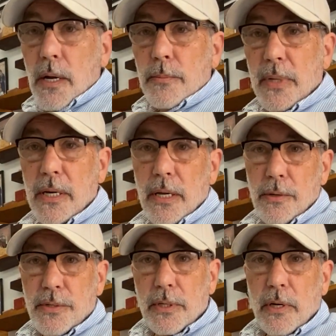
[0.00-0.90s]
Many
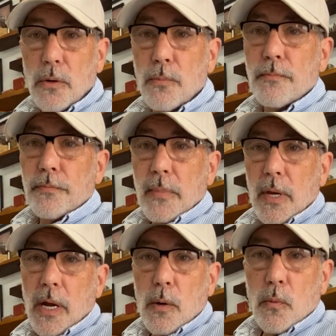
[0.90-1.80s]
years ago,
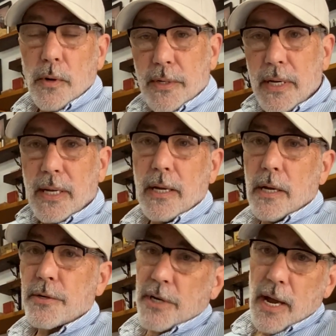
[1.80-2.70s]
I worked at a
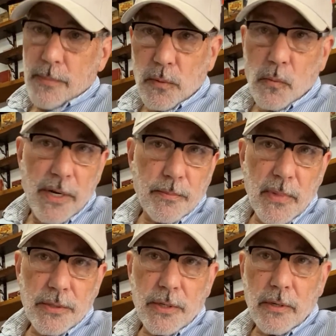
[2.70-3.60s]
gun shop in
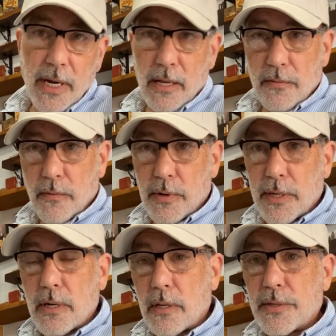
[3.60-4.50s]
Westminster, California
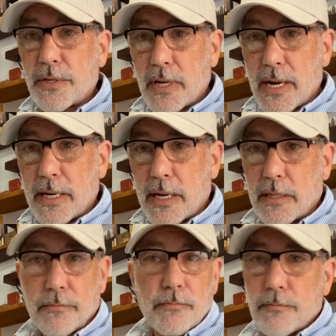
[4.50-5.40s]
called the Stockade.
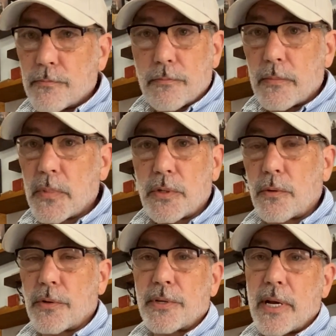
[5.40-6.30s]
The
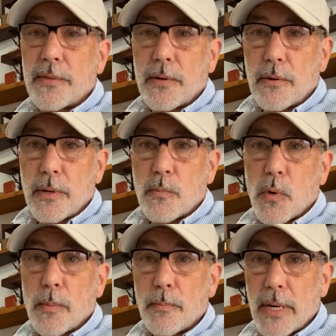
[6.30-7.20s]
store's not there
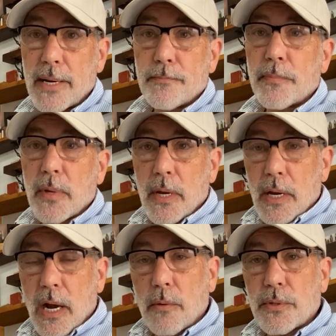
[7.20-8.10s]
anymore, but
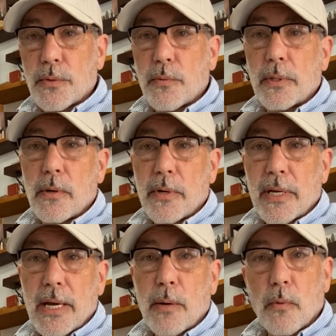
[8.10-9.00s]
I was a reloading
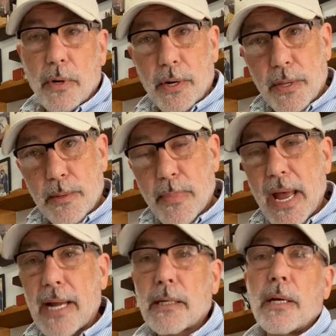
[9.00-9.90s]
guy working in the back,